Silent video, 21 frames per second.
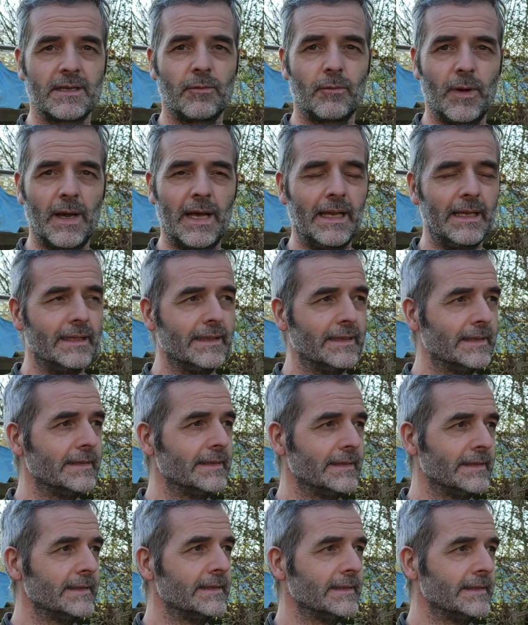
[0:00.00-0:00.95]
well
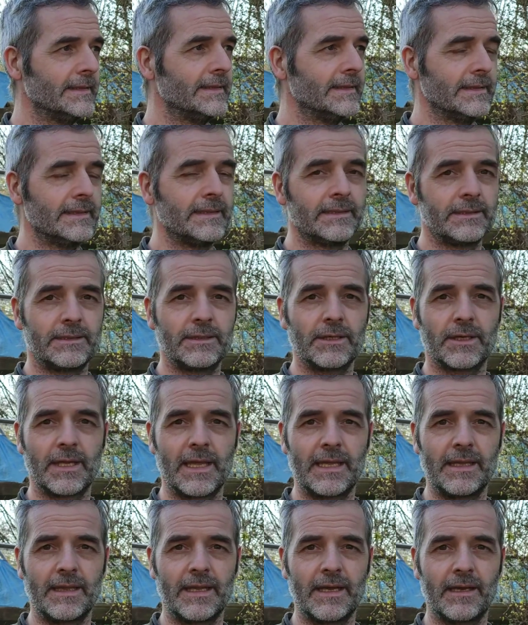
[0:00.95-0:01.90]
dug
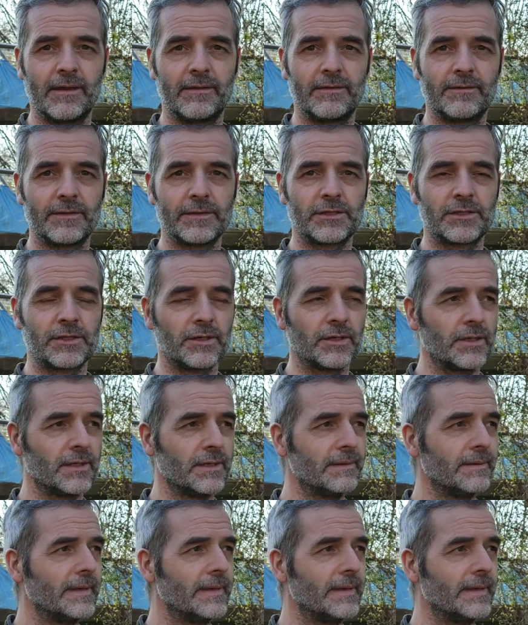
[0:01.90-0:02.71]
in there for sure.